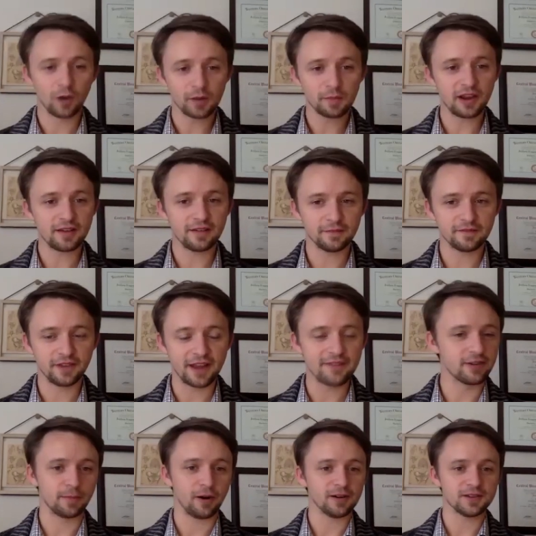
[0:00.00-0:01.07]
of my
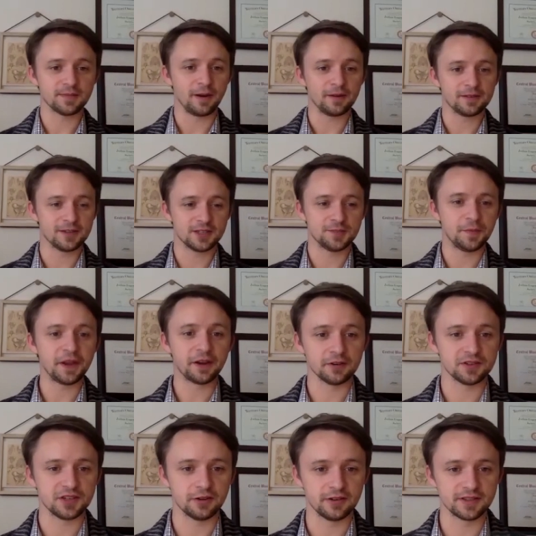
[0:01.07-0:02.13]
favorite parts about this speaker
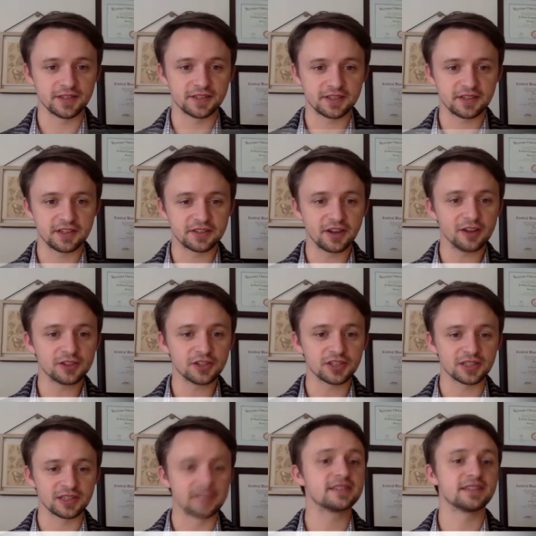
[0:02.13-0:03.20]
series is it's not
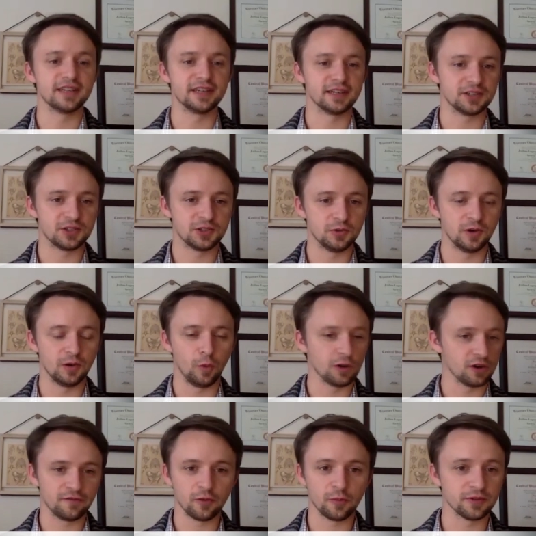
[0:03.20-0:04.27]
just listening to a
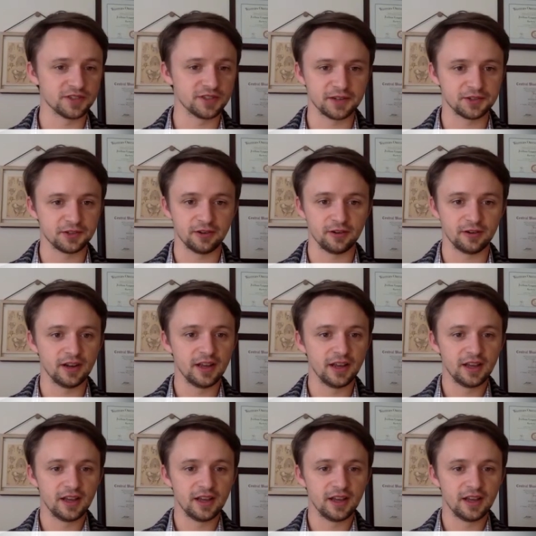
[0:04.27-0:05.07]
wonderful presenter,